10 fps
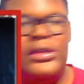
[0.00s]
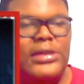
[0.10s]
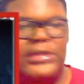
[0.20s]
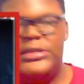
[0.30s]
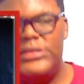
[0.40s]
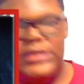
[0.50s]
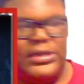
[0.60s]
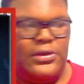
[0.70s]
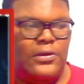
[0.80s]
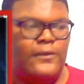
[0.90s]
cut his
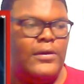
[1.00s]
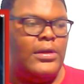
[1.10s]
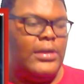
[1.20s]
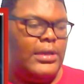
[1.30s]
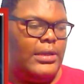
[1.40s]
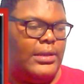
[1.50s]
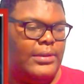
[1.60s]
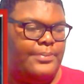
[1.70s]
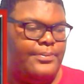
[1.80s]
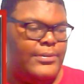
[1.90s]
head off,
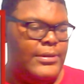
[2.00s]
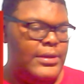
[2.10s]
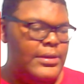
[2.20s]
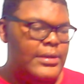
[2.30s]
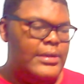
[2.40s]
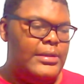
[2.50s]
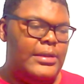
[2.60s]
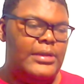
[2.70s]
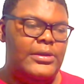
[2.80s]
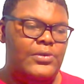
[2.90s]
and
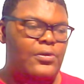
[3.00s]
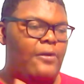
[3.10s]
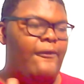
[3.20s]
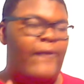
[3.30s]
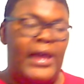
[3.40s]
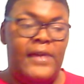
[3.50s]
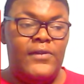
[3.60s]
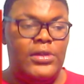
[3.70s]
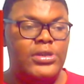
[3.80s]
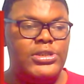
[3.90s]
then they do a
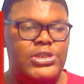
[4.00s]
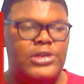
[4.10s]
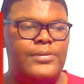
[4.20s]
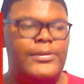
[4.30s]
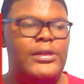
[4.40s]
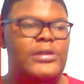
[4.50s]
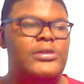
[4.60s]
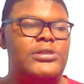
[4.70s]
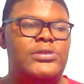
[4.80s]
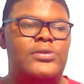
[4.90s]
5 year jump, and
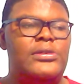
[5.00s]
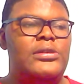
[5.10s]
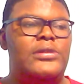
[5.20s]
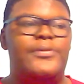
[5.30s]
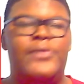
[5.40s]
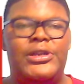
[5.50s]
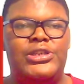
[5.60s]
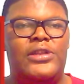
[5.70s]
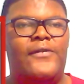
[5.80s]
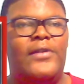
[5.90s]
they're showing the
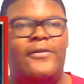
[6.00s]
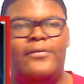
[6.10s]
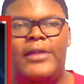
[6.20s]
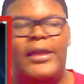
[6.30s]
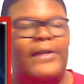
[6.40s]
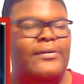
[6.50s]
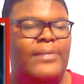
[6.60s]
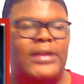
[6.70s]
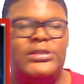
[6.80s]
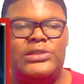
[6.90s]
depression that
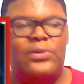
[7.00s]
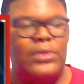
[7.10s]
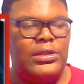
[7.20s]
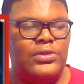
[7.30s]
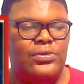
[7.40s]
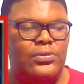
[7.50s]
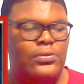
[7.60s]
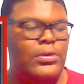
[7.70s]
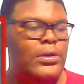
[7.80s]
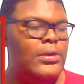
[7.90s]
everybody's going through.
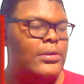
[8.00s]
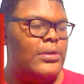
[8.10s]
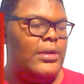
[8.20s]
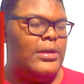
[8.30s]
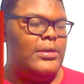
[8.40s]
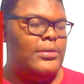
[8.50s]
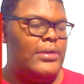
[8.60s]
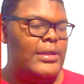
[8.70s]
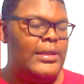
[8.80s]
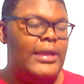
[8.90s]

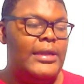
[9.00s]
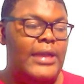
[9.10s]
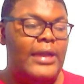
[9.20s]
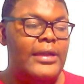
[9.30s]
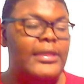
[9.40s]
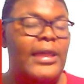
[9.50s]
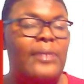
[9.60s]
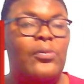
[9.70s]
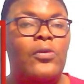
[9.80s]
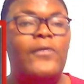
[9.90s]
And then in
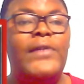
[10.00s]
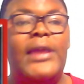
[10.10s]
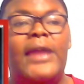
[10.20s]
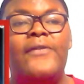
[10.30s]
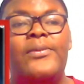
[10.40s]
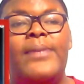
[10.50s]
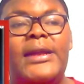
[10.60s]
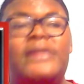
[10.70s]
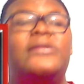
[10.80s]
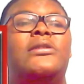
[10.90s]
that movie,
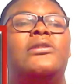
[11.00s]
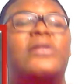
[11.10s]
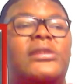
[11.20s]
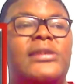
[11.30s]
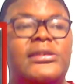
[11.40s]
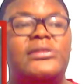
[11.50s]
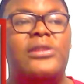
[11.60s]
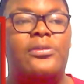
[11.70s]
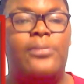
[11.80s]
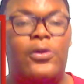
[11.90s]
everybody literally gets
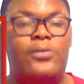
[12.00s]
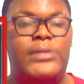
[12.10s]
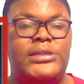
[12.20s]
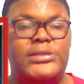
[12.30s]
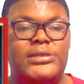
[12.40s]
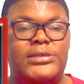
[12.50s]
their moment.